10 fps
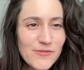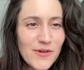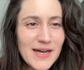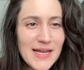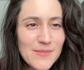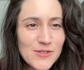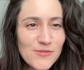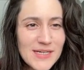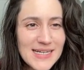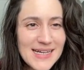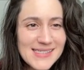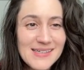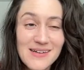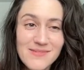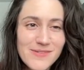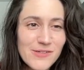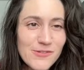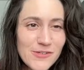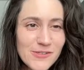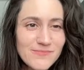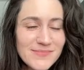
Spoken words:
great imagery. Yes, so true.